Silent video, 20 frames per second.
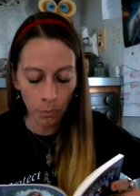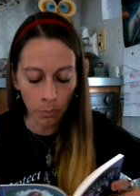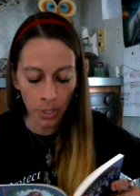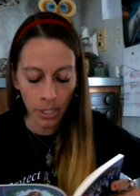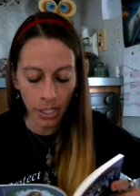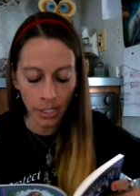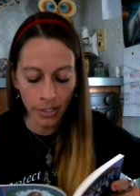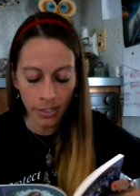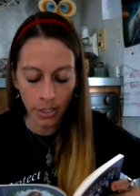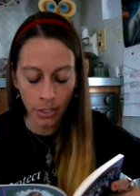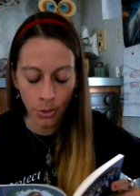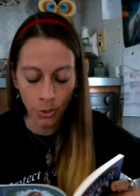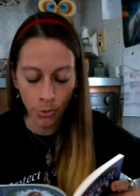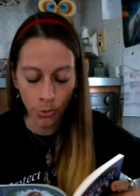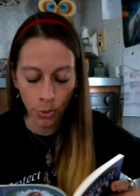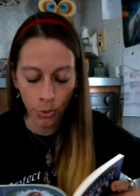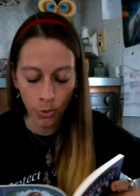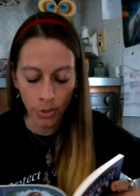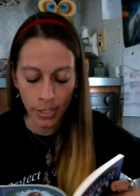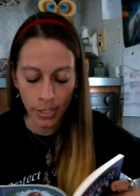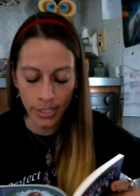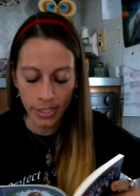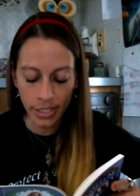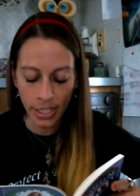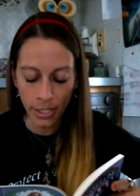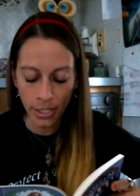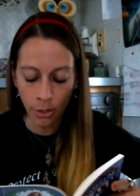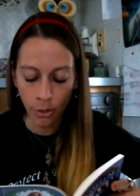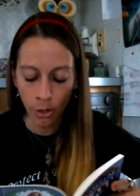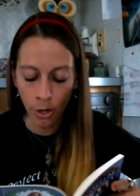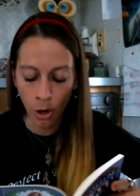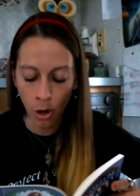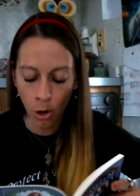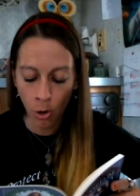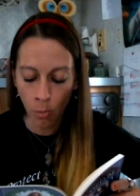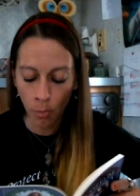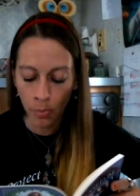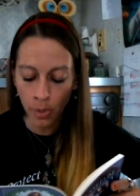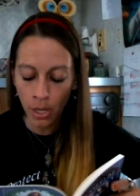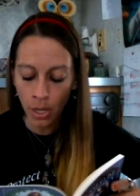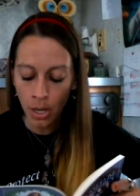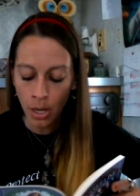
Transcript: because the truth is that your home